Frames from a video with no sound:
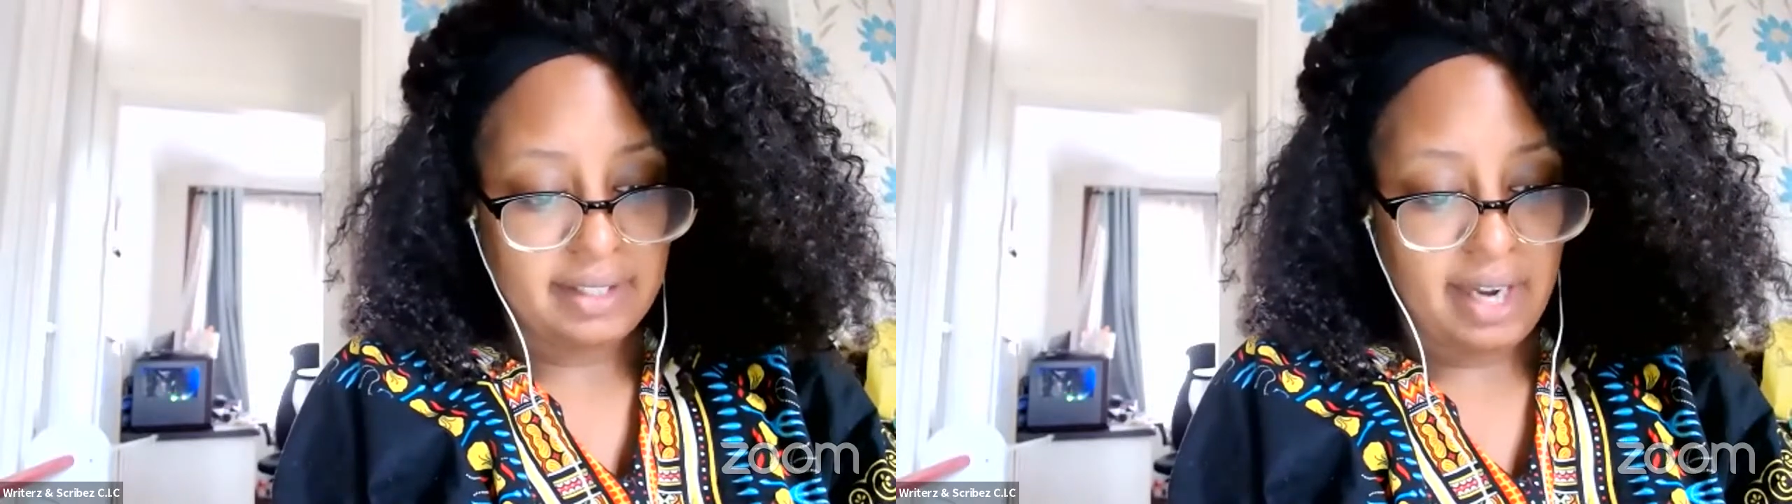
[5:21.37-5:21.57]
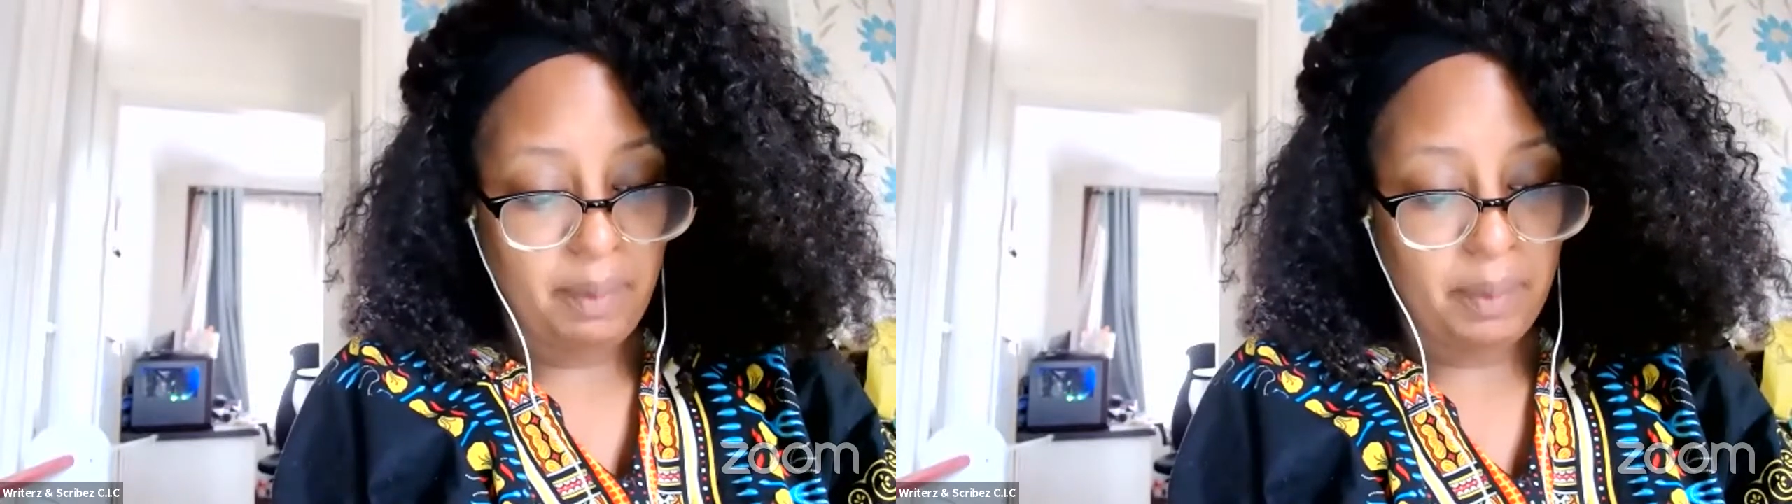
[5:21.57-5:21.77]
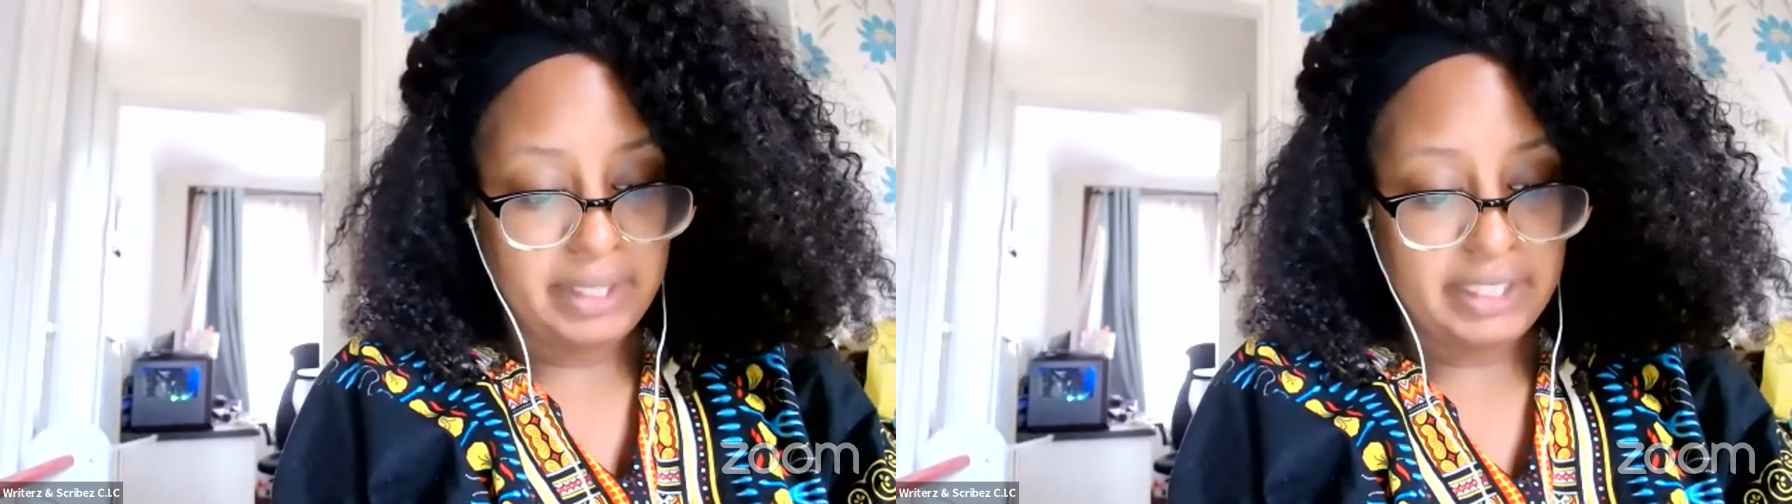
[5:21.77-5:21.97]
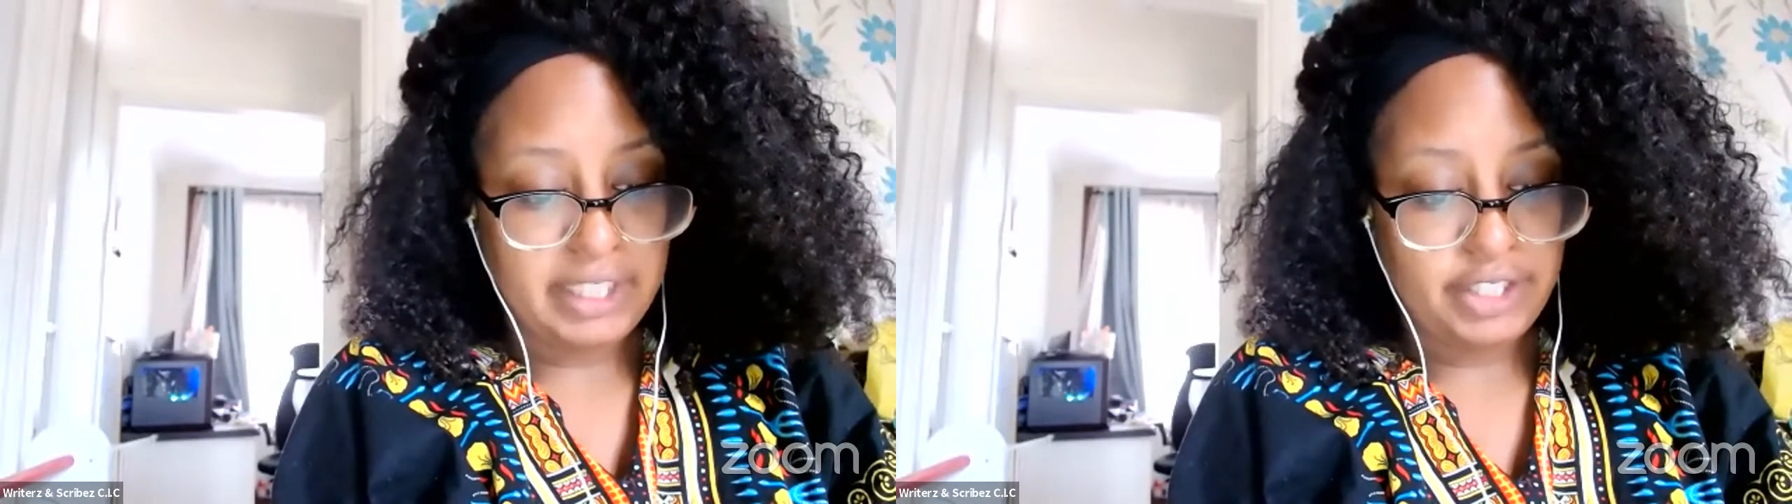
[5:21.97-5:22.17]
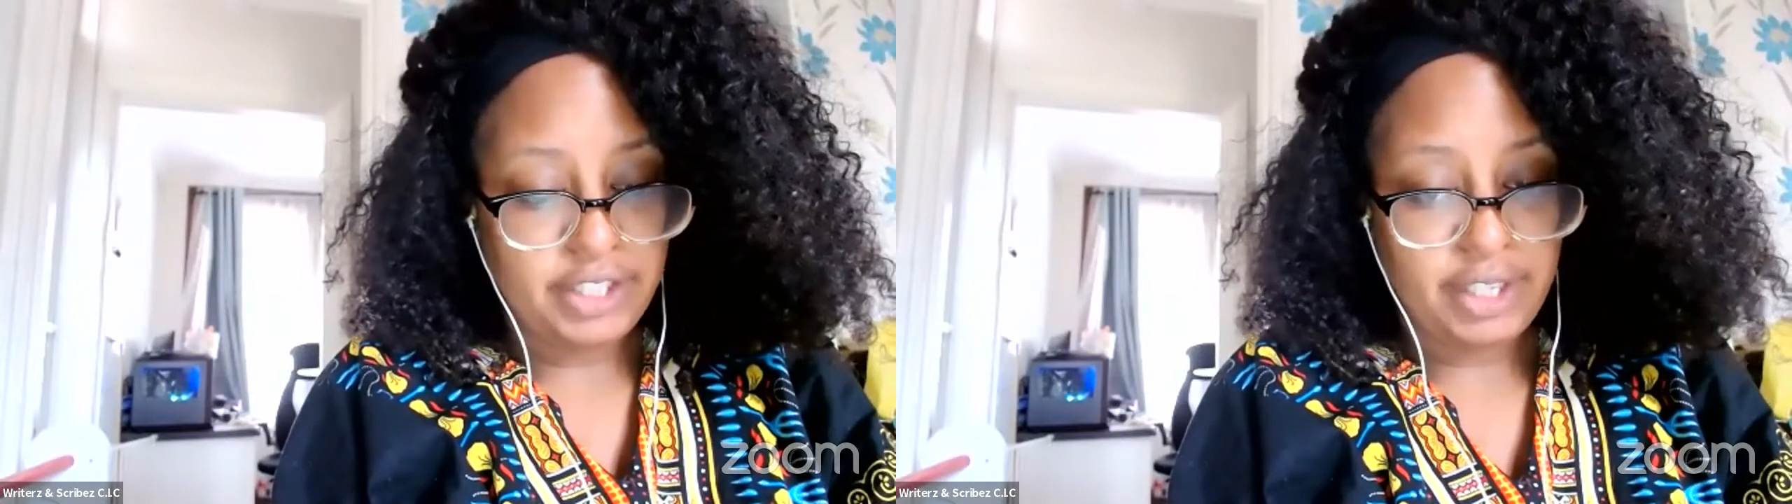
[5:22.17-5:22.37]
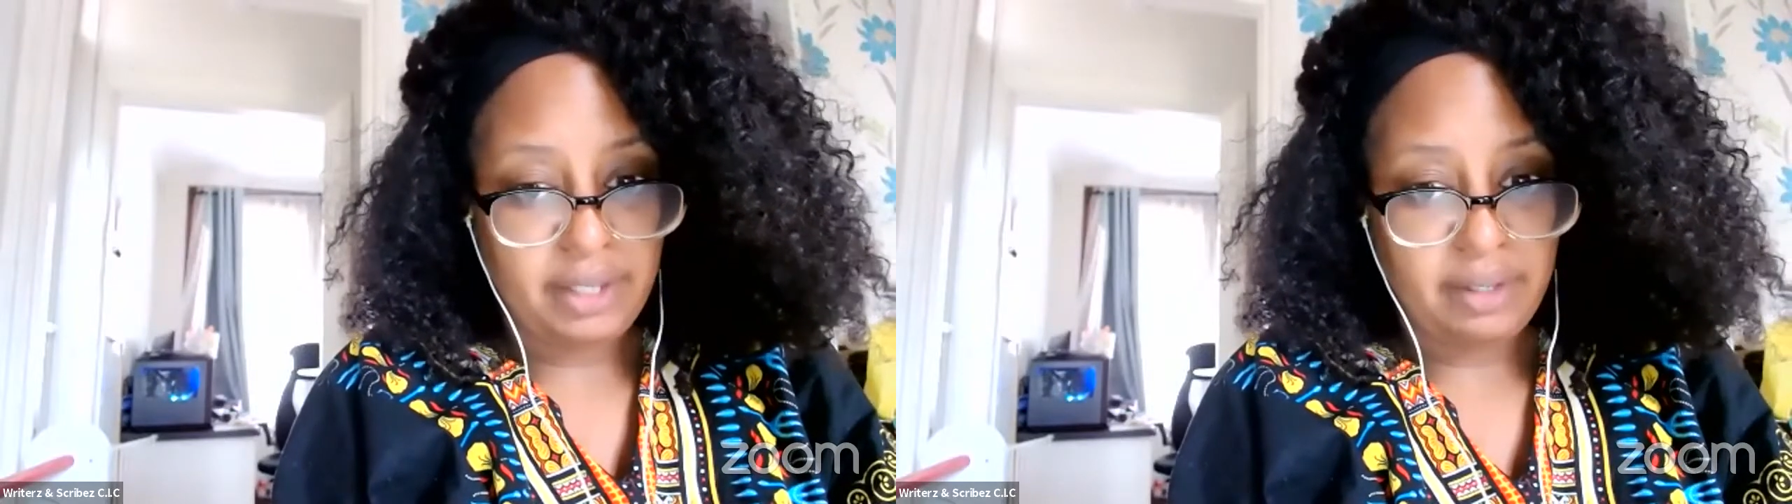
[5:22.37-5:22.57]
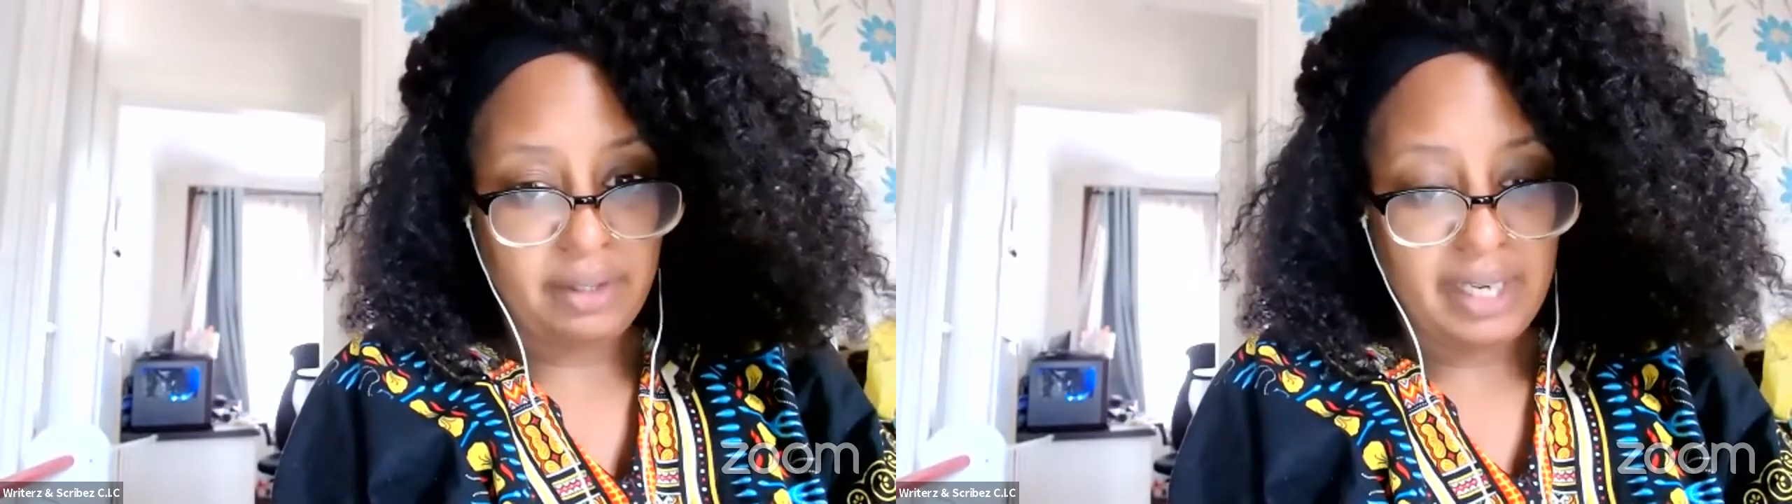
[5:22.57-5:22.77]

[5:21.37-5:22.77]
I wanted to,